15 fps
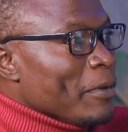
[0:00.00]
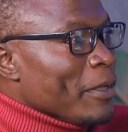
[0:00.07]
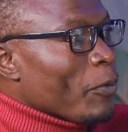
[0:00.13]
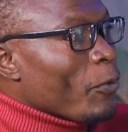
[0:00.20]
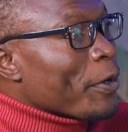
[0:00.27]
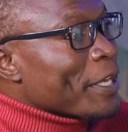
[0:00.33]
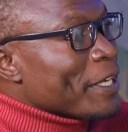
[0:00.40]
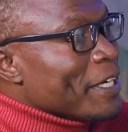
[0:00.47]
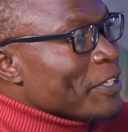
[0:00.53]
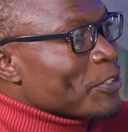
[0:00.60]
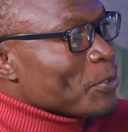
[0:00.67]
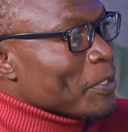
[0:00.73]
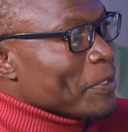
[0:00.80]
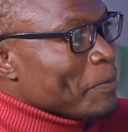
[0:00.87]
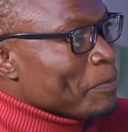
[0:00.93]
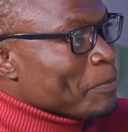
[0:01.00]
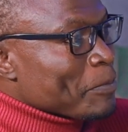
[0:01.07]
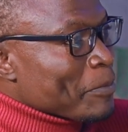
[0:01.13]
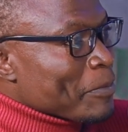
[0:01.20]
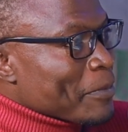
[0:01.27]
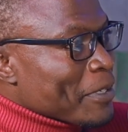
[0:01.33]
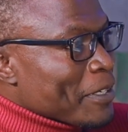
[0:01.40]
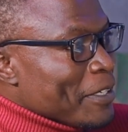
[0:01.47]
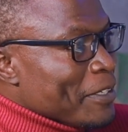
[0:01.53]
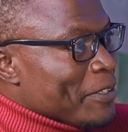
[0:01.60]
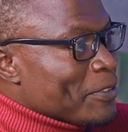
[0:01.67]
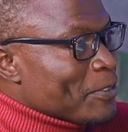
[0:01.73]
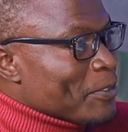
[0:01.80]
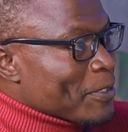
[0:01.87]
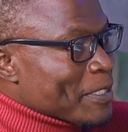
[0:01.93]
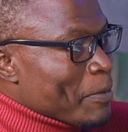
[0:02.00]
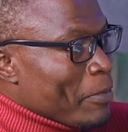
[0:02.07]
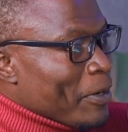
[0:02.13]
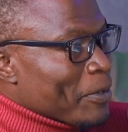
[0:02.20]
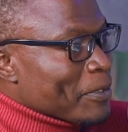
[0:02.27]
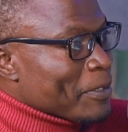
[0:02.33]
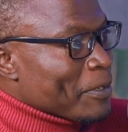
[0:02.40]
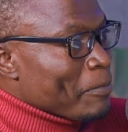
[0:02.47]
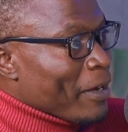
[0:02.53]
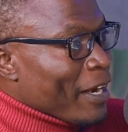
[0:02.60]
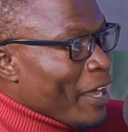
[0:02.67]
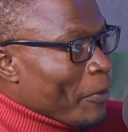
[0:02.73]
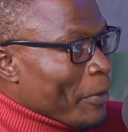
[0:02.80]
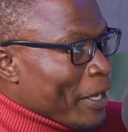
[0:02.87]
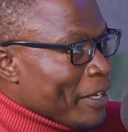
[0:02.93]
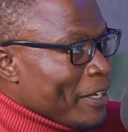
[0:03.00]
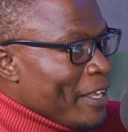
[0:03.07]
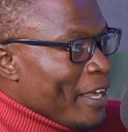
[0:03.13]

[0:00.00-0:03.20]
A Walking Nation. It talks about Malawi.